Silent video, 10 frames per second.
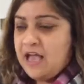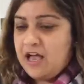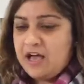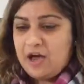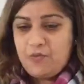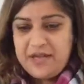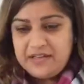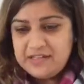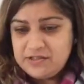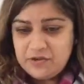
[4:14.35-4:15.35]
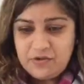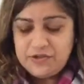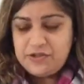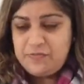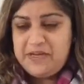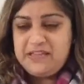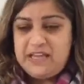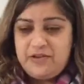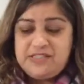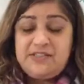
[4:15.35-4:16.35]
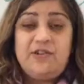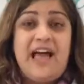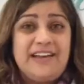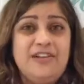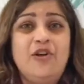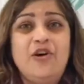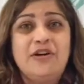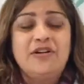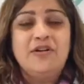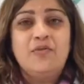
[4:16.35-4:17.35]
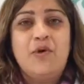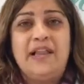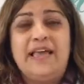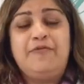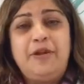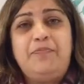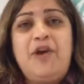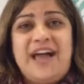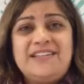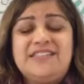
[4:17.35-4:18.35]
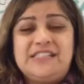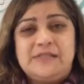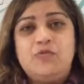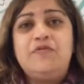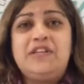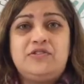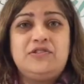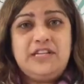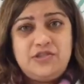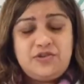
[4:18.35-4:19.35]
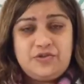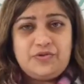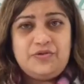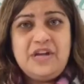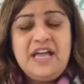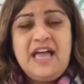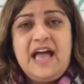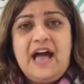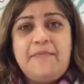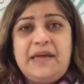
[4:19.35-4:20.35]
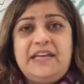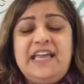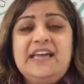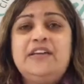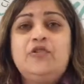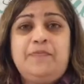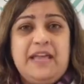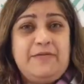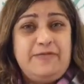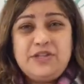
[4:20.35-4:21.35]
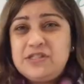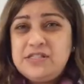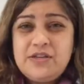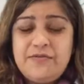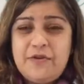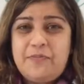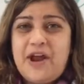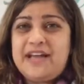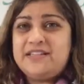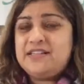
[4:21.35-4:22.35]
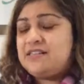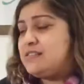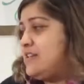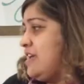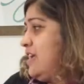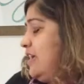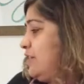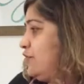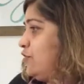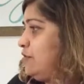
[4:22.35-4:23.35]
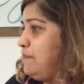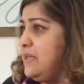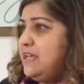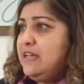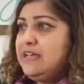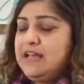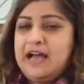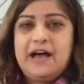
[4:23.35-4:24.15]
A weakness could also be that you're still analog while every practice is moving to digital. And again, it could be efficiency of your practice. It could be